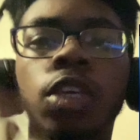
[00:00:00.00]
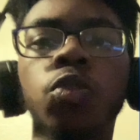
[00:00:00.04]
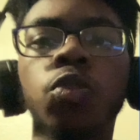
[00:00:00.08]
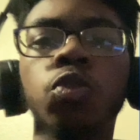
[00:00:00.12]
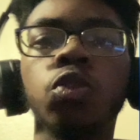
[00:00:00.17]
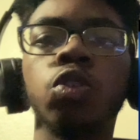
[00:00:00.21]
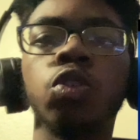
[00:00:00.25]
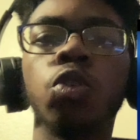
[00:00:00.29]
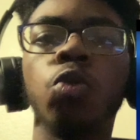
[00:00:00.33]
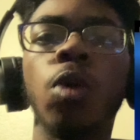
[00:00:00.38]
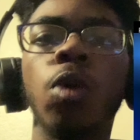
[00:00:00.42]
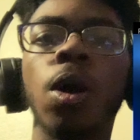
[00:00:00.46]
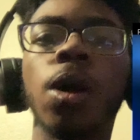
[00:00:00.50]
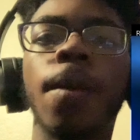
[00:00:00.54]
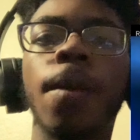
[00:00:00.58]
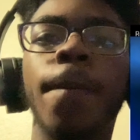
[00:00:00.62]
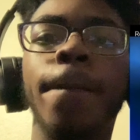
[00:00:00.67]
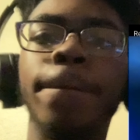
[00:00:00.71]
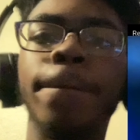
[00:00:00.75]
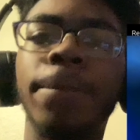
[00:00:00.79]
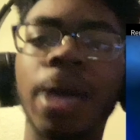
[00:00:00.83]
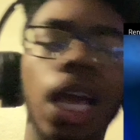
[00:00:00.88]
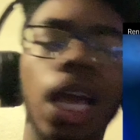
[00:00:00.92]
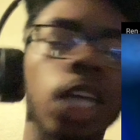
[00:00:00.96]
YouTube. Welcome
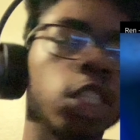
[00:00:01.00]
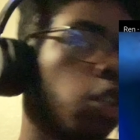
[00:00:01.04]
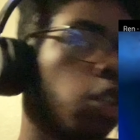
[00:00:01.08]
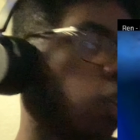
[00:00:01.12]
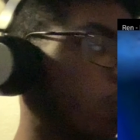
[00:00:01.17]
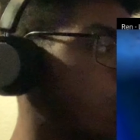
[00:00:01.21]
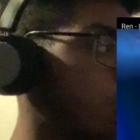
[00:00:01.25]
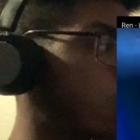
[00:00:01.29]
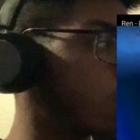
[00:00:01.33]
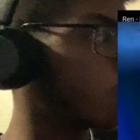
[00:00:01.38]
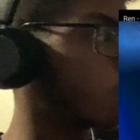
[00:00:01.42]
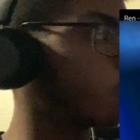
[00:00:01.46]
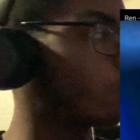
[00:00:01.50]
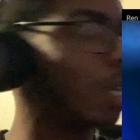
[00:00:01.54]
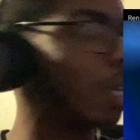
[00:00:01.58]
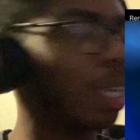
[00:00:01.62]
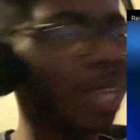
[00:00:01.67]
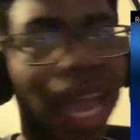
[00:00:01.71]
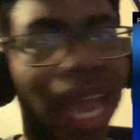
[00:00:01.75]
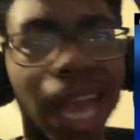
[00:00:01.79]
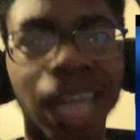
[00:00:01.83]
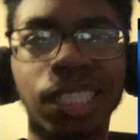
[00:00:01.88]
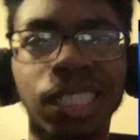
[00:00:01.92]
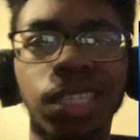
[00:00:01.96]
back to another
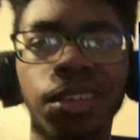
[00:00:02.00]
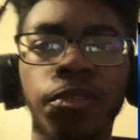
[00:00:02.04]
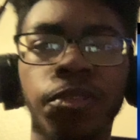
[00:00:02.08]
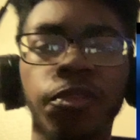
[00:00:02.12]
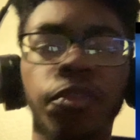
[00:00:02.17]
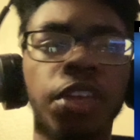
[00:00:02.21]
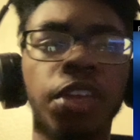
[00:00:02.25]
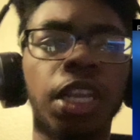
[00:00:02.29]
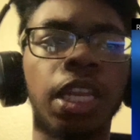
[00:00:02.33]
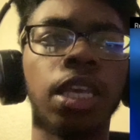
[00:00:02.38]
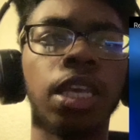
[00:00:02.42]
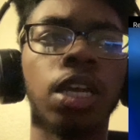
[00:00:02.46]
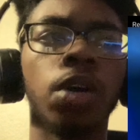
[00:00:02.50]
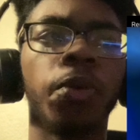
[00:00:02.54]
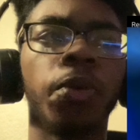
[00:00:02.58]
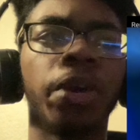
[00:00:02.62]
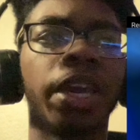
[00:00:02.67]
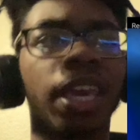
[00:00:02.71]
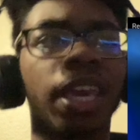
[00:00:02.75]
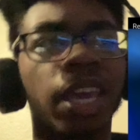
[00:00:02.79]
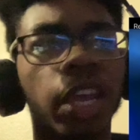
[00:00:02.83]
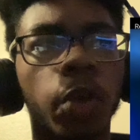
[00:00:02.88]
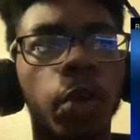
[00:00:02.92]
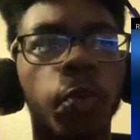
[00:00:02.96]
reaction video. And
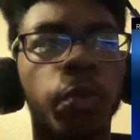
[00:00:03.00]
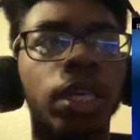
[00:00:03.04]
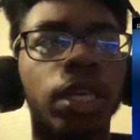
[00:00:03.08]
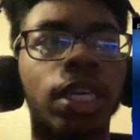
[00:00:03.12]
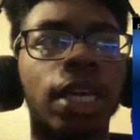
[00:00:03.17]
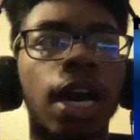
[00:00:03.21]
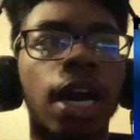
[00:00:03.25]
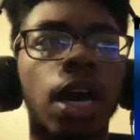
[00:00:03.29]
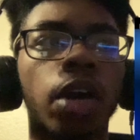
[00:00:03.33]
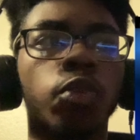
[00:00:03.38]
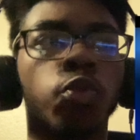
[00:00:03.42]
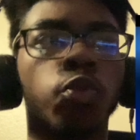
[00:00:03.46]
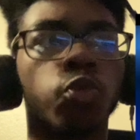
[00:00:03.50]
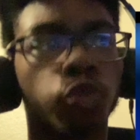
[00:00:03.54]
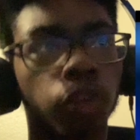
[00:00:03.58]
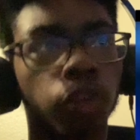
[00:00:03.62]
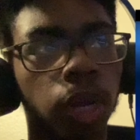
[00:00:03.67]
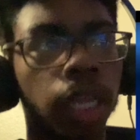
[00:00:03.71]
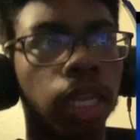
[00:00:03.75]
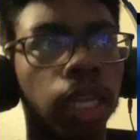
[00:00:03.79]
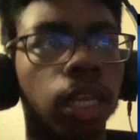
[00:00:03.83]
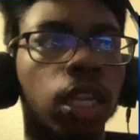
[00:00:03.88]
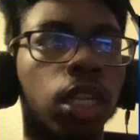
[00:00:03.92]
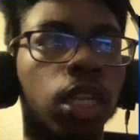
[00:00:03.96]
here we got
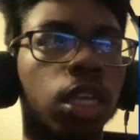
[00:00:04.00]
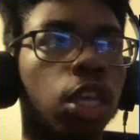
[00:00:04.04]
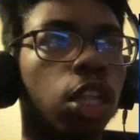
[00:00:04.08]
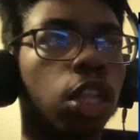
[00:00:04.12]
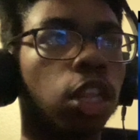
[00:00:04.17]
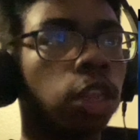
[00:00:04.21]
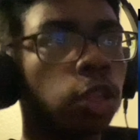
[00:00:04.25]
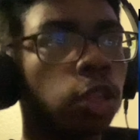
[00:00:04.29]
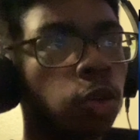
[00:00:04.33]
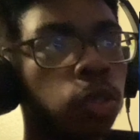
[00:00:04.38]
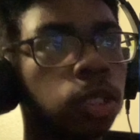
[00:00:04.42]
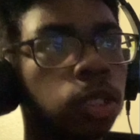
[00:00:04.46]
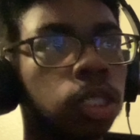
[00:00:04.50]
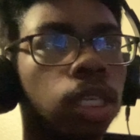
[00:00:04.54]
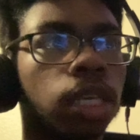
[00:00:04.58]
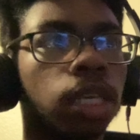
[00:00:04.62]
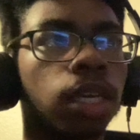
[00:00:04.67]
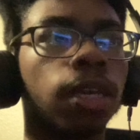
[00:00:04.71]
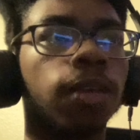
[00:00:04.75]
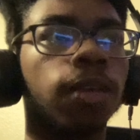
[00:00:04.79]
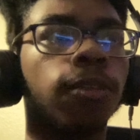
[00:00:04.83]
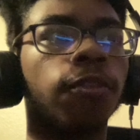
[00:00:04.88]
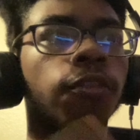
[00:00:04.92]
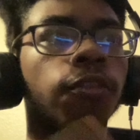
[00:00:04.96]
Ren losing
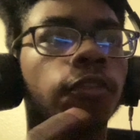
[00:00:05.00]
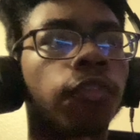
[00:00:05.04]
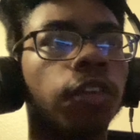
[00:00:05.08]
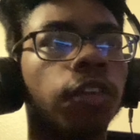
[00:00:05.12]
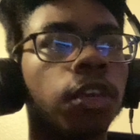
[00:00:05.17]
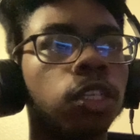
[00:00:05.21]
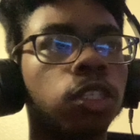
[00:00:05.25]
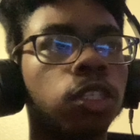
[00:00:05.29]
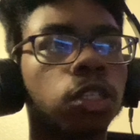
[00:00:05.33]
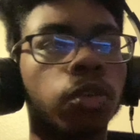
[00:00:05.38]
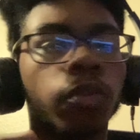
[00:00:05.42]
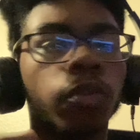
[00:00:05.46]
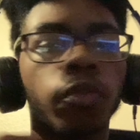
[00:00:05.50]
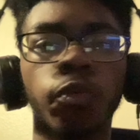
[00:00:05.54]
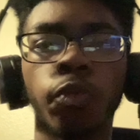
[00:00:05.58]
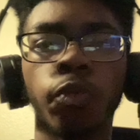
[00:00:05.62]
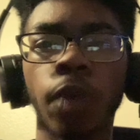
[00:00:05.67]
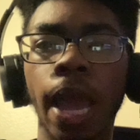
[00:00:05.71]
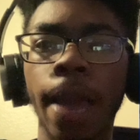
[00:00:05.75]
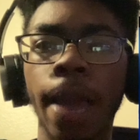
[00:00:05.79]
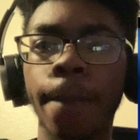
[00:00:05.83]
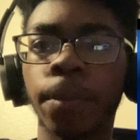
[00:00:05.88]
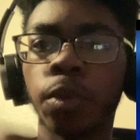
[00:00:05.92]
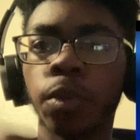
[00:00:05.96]
it, Fisher
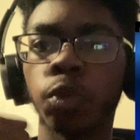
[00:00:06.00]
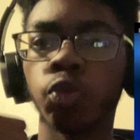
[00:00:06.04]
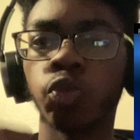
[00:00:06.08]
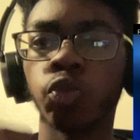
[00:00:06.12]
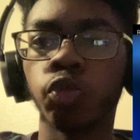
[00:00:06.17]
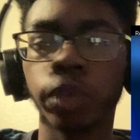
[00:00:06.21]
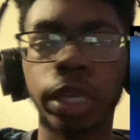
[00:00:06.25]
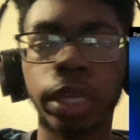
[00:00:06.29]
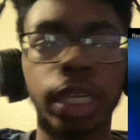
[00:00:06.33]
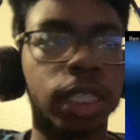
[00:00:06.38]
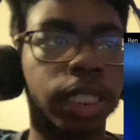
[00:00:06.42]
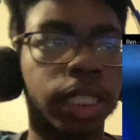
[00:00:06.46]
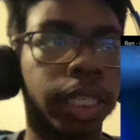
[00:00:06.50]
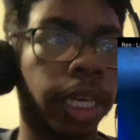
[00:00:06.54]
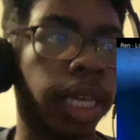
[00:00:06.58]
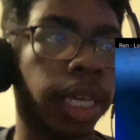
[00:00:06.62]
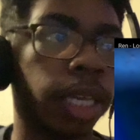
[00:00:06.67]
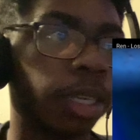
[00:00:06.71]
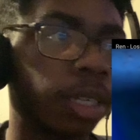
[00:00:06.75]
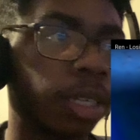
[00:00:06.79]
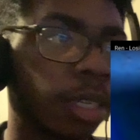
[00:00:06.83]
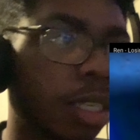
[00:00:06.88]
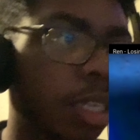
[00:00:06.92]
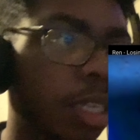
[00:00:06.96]
rap
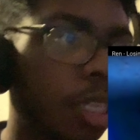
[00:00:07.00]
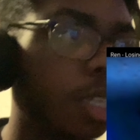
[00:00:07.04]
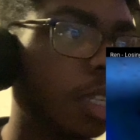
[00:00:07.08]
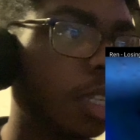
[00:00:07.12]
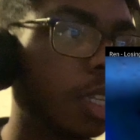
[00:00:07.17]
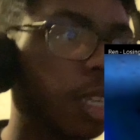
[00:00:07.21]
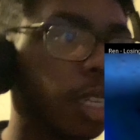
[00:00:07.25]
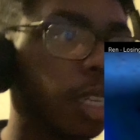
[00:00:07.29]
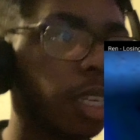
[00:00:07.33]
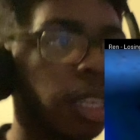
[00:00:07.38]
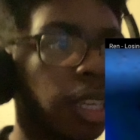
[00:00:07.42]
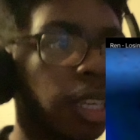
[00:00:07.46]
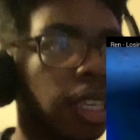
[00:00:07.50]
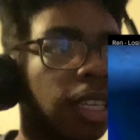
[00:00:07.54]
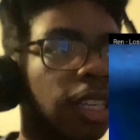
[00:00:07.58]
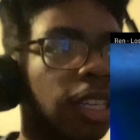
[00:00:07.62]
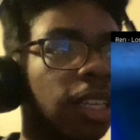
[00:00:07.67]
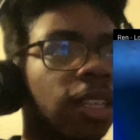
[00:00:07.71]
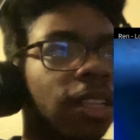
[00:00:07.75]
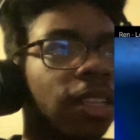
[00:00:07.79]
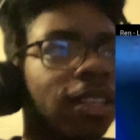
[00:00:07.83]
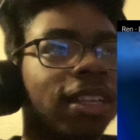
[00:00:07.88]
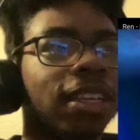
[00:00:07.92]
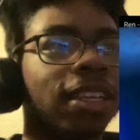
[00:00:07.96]
retake.
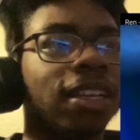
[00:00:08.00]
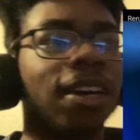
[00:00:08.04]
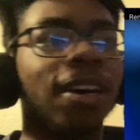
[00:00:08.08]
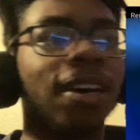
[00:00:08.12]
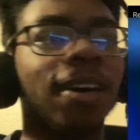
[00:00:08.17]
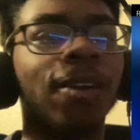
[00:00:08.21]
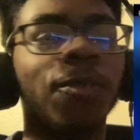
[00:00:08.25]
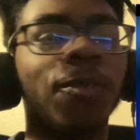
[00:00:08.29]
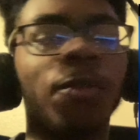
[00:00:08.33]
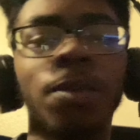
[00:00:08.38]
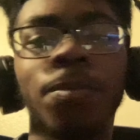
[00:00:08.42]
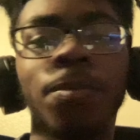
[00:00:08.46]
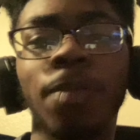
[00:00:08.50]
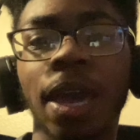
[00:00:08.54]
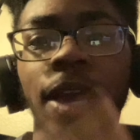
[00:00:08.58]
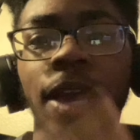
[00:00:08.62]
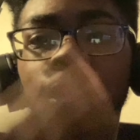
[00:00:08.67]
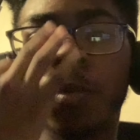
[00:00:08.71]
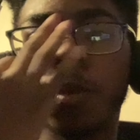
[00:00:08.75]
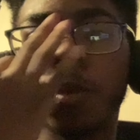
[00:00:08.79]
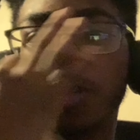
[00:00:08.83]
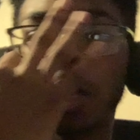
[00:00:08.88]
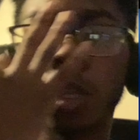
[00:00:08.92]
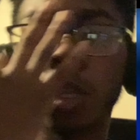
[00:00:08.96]
Uh, we
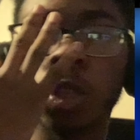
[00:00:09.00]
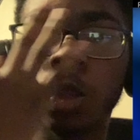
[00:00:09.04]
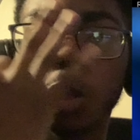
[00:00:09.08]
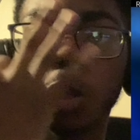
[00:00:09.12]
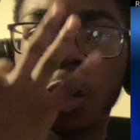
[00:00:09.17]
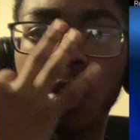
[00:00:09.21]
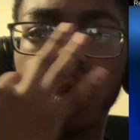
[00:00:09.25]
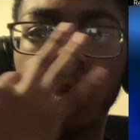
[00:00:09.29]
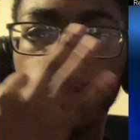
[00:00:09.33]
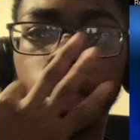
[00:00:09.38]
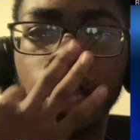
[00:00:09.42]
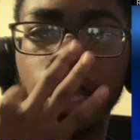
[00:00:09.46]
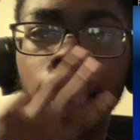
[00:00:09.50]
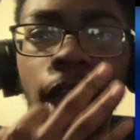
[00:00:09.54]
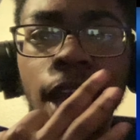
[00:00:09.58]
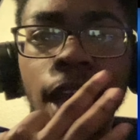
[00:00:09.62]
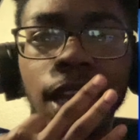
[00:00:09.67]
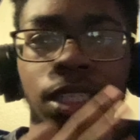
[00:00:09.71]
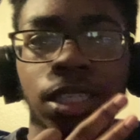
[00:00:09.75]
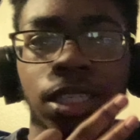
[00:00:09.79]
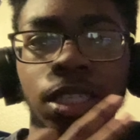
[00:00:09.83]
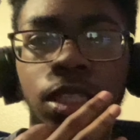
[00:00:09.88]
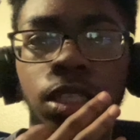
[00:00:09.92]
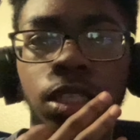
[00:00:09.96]
back with our third
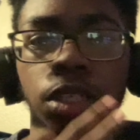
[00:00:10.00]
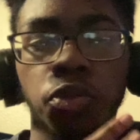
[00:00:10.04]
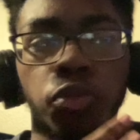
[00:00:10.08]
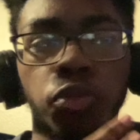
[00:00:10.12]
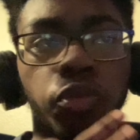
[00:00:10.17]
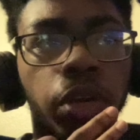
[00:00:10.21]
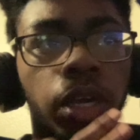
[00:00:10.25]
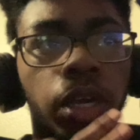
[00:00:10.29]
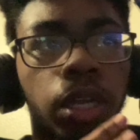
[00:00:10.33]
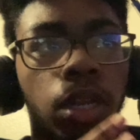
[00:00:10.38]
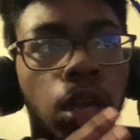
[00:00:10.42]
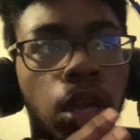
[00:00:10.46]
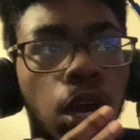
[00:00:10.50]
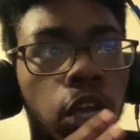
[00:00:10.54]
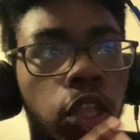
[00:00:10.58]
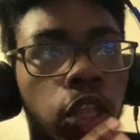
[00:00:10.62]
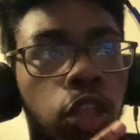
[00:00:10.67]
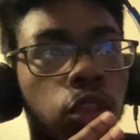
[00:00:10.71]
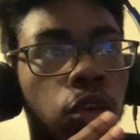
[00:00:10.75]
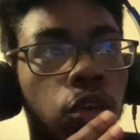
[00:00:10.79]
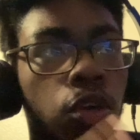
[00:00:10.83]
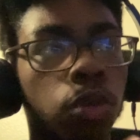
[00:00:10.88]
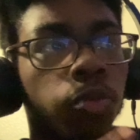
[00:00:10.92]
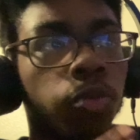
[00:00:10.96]
reaction to Ren, our
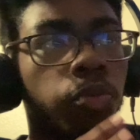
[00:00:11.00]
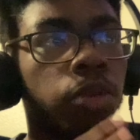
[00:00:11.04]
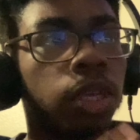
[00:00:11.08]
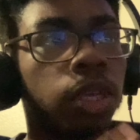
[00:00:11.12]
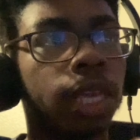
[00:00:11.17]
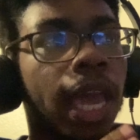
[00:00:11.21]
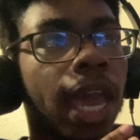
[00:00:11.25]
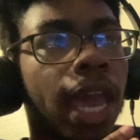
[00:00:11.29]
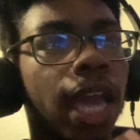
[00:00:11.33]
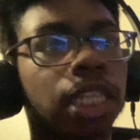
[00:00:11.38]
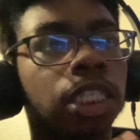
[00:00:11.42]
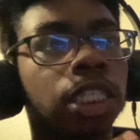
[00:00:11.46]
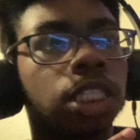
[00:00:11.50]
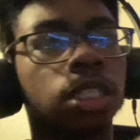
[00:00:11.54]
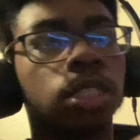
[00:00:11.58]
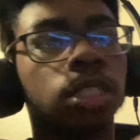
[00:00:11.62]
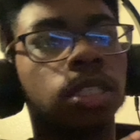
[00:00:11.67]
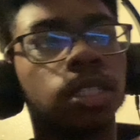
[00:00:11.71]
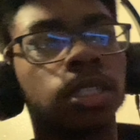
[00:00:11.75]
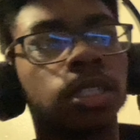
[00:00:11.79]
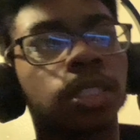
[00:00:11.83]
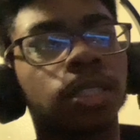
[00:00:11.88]
third reaction.